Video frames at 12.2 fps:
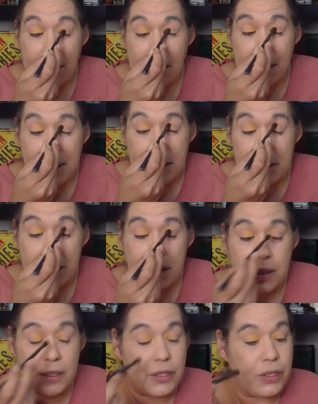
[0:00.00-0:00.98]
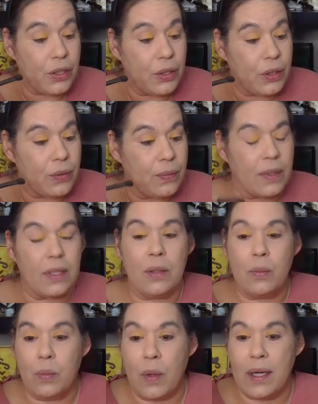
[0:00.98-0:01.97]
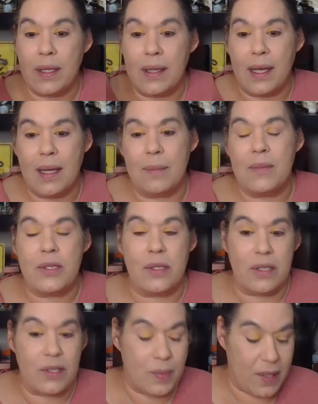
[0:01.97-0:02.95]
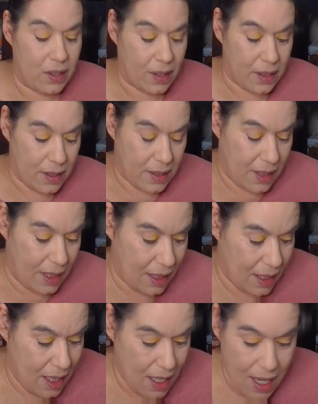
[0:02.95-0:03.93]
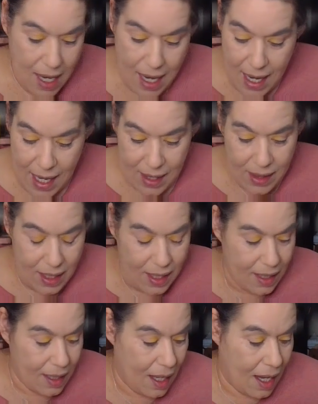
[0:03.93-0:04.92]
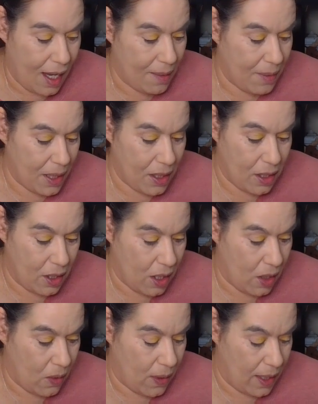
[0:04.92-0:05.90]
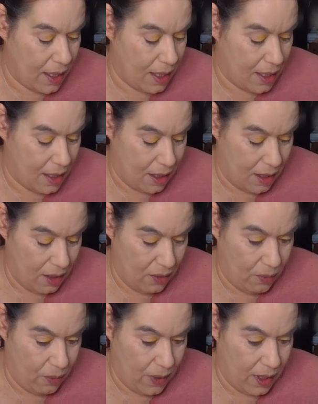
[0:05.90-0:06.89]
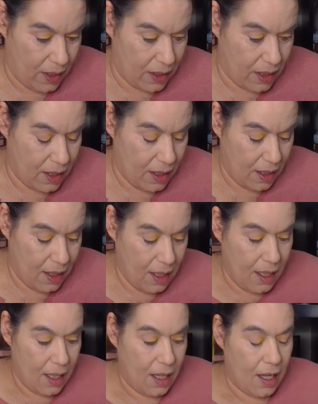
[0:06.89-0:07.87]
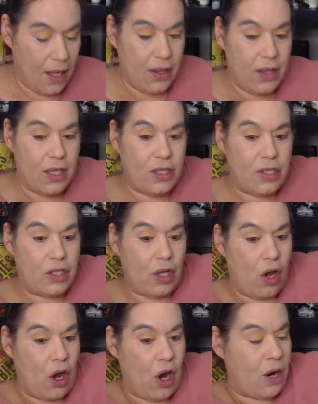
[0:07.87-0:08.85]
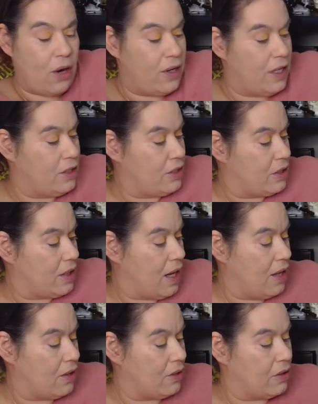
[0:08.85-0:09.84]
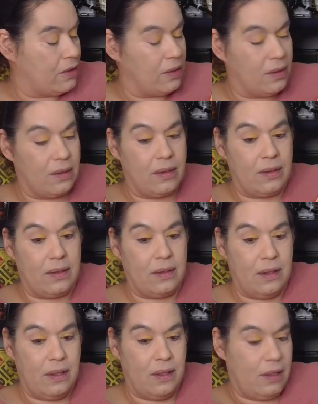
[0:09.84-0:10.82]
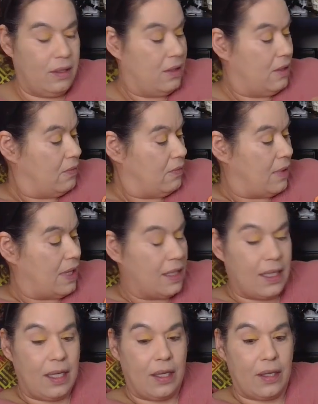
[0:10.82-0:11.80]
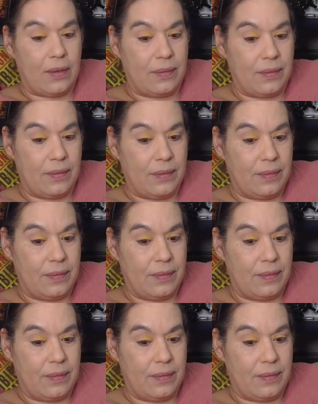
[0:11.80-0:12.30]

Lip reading: I'm just going to show you really one of them so this way you could see. And then I'm going to go in with this orange color right here